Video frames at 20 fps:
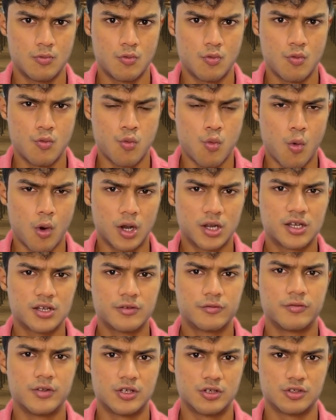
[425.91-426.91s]
What
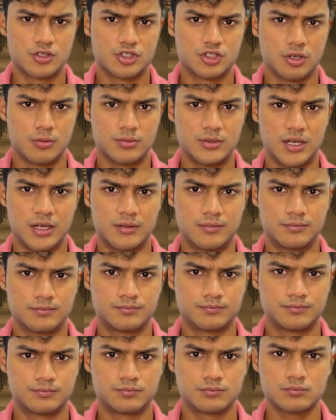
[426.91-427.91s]
if we could stop that?
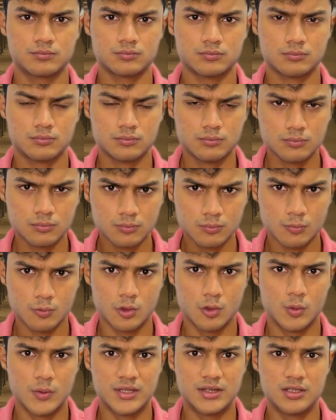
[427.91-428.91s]

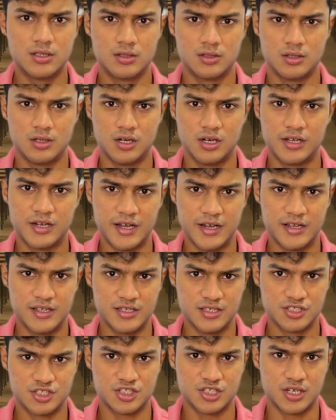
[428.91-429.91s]
With a
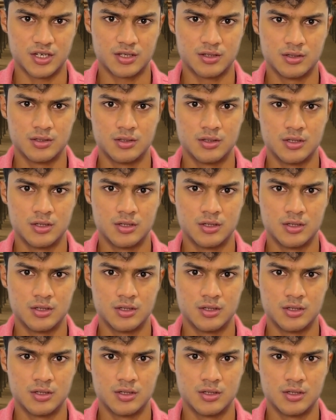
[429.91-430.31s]
readiness check